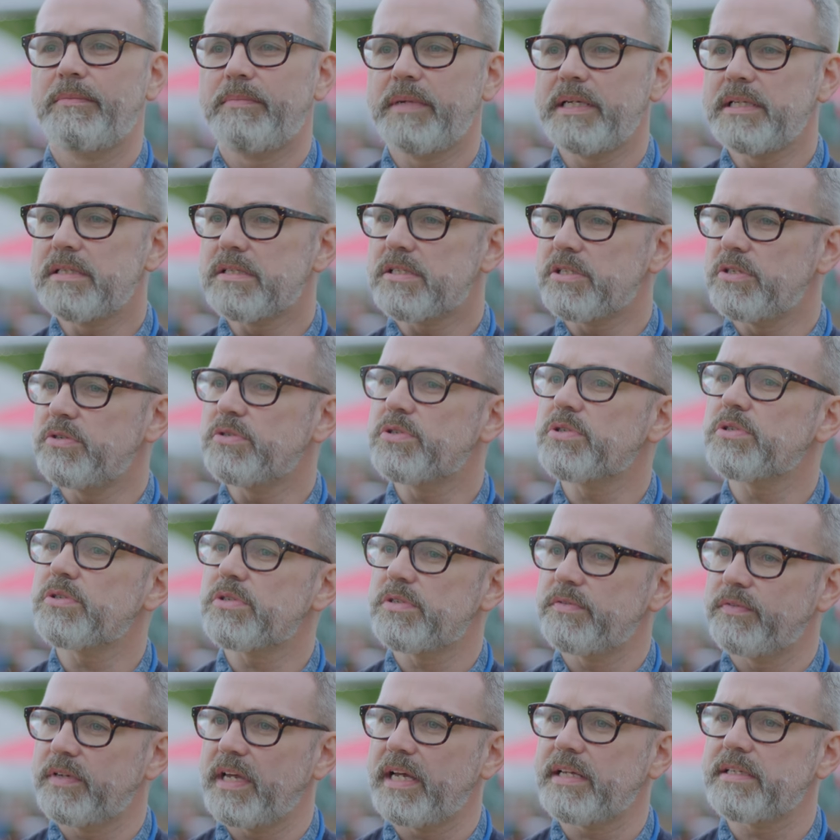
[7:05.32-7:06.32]
means that you
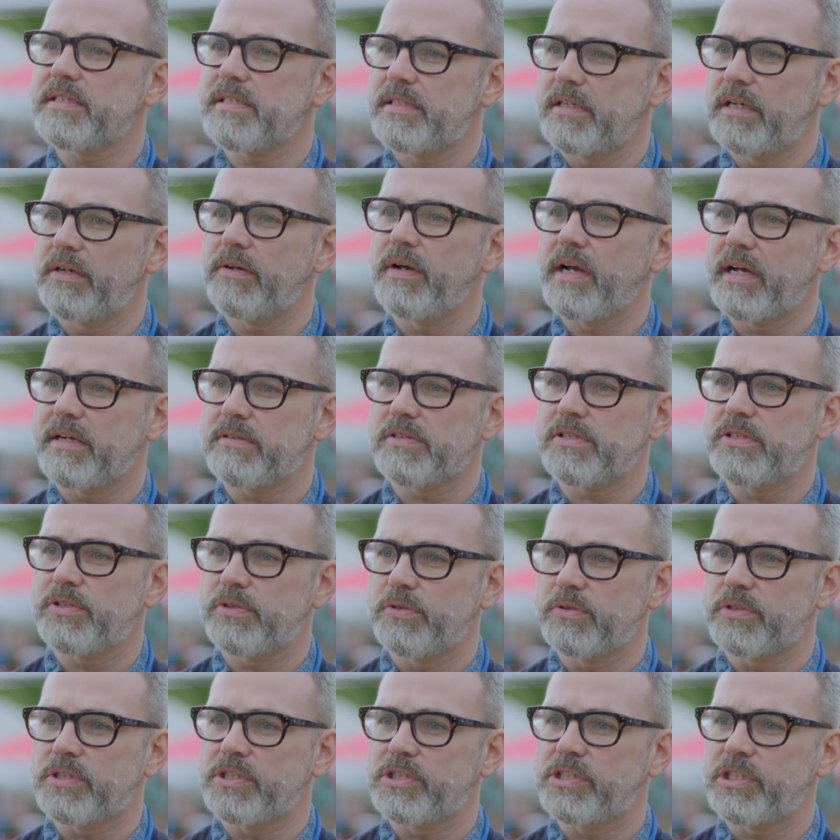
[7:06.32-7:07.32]
sort of get to know how to
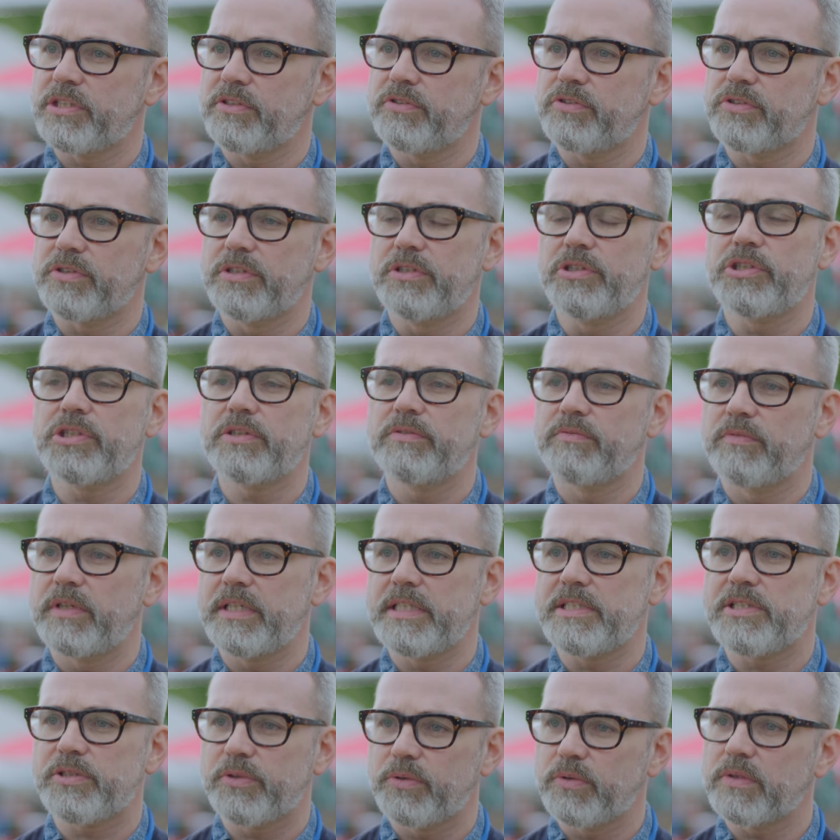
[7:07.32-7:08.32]
talk to children. You shouldn't
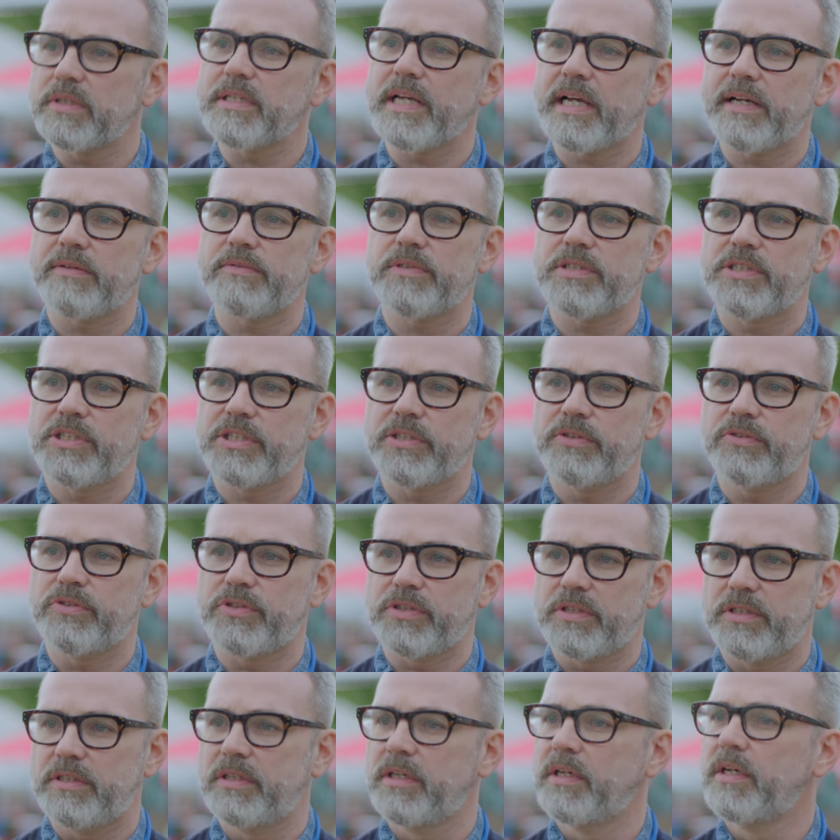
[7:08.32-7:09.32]
really talk down to
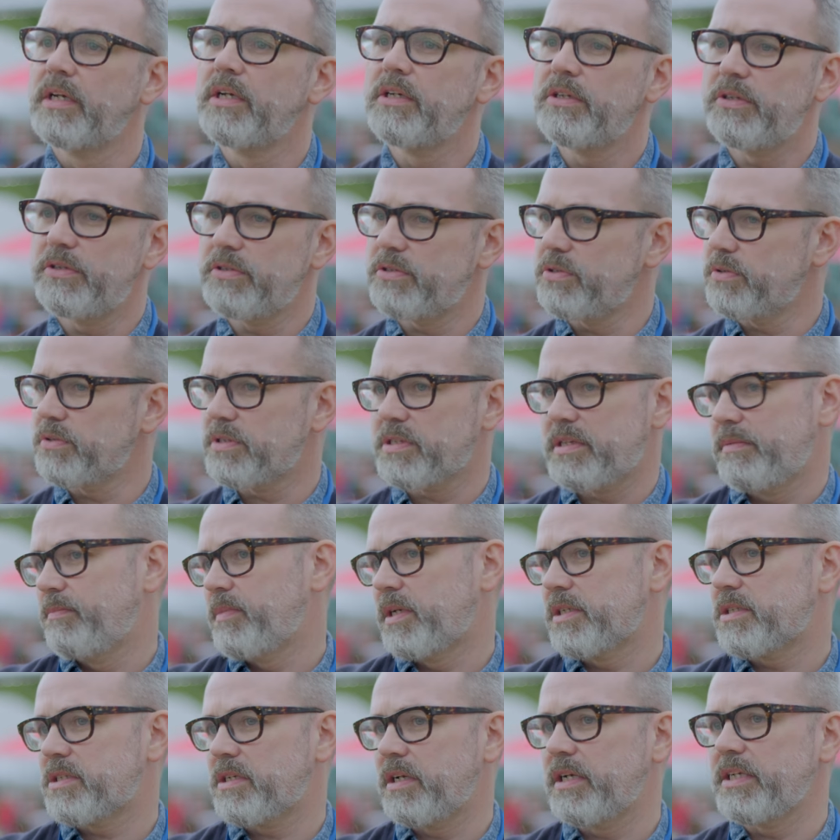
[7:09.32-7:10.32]
children. You talk to them
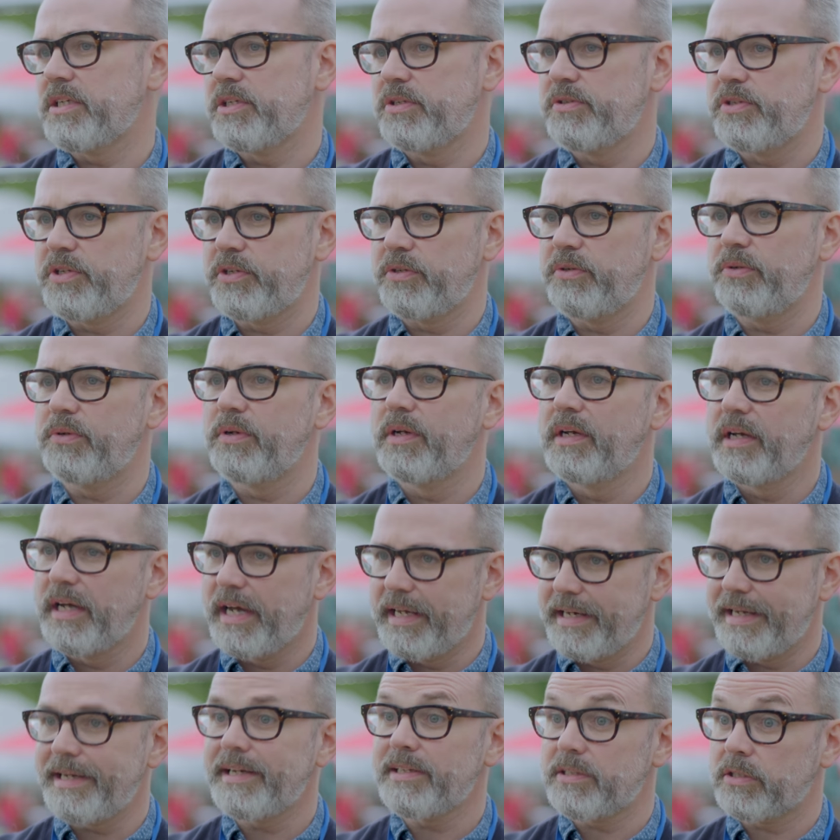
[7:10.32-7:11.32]
much like you do
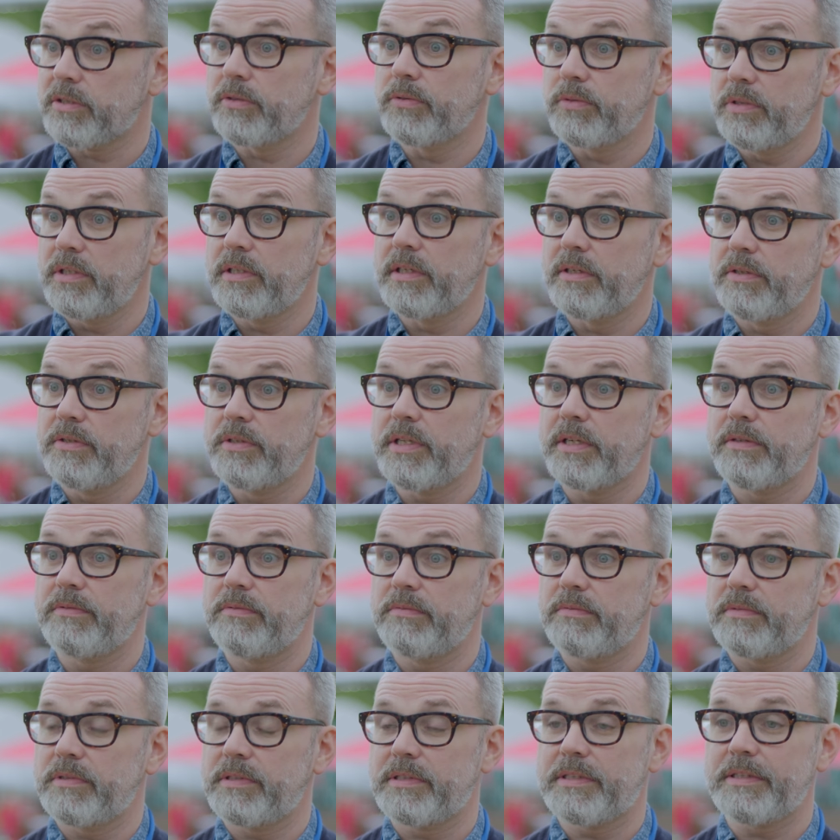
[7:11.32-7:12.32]
an adult. You know, you
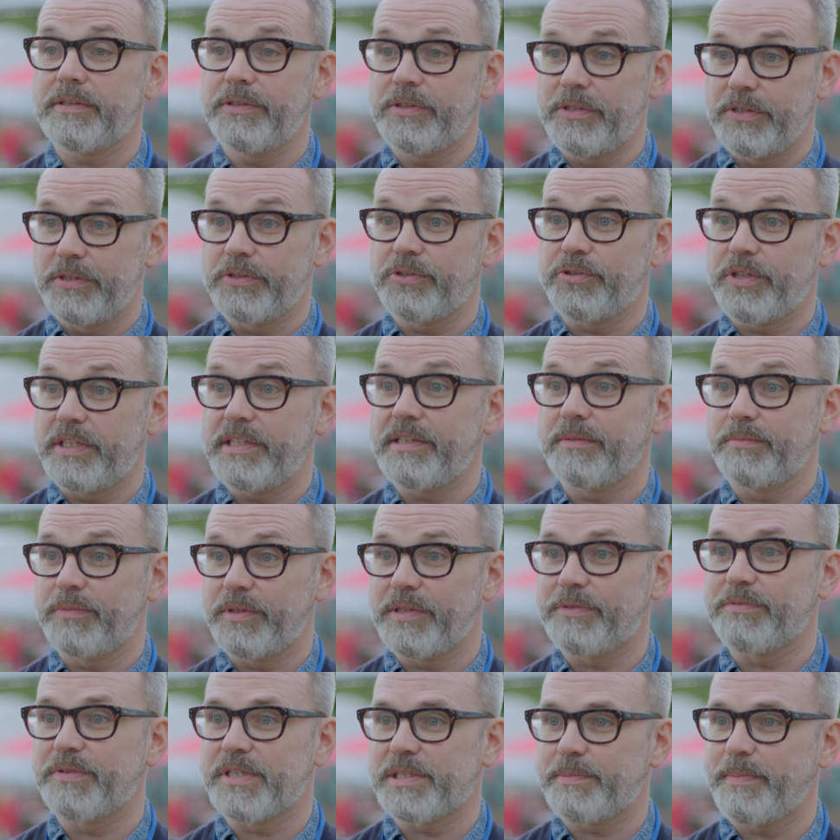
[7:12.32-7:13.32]
don't treat them
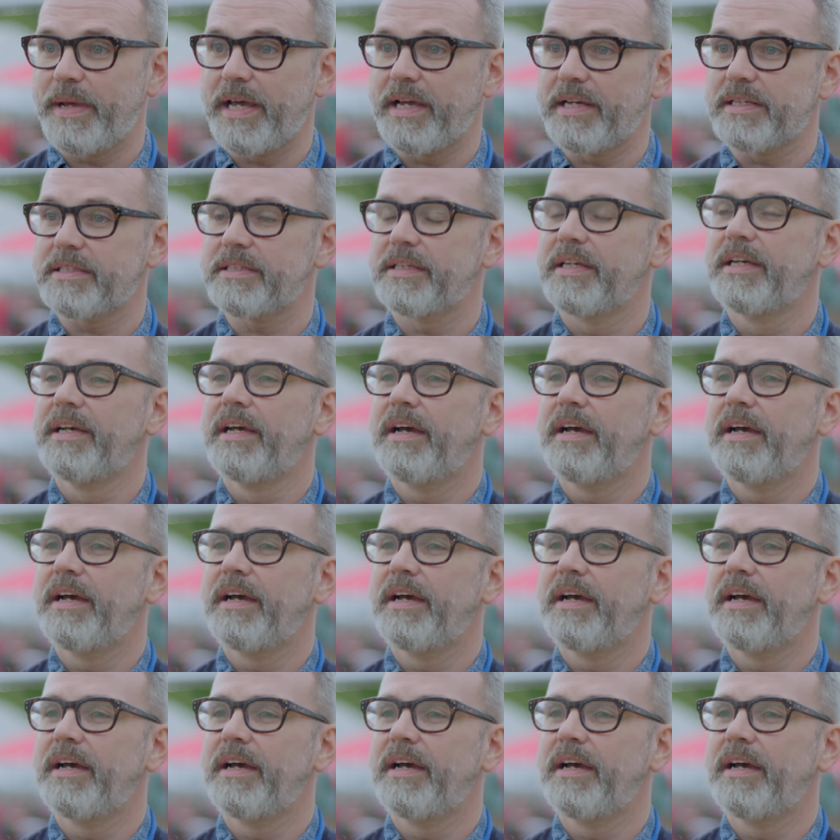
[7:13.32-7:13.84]
with respect.